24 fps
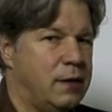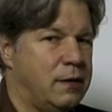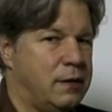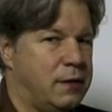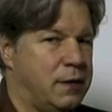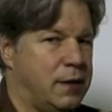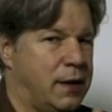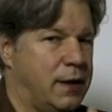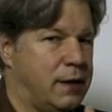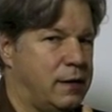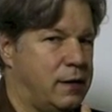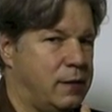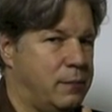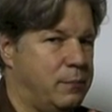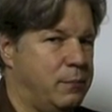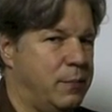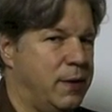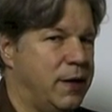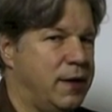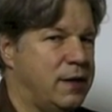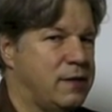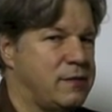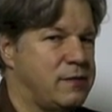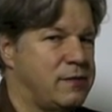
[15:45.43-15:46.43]
to get the
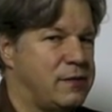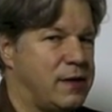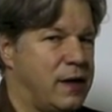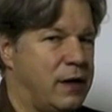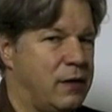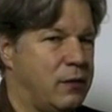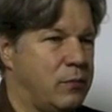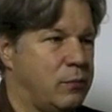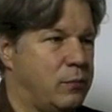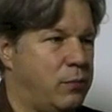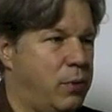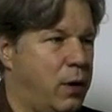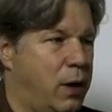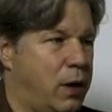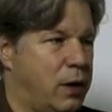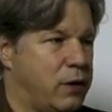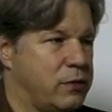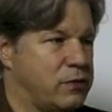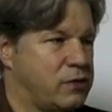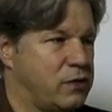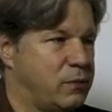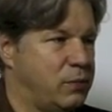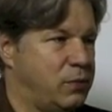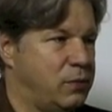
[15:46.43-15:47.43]
biggest sound
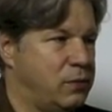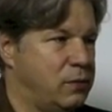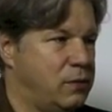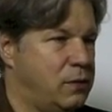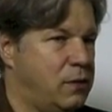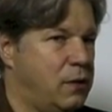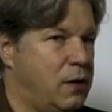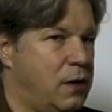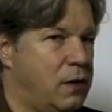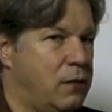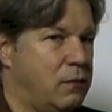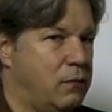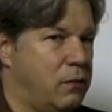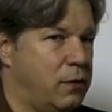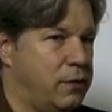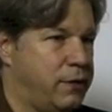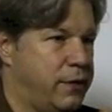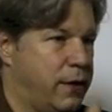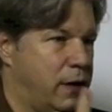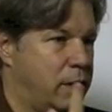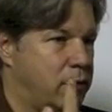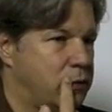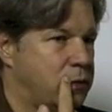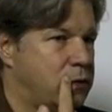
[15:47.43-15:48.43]
possible
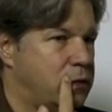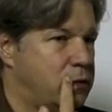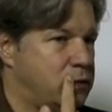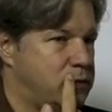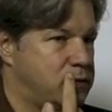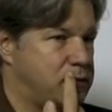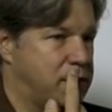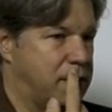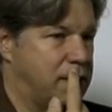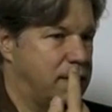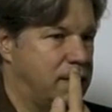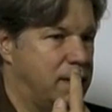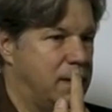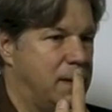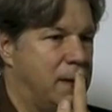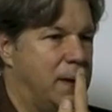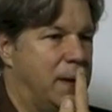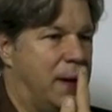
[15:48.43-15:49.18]
without using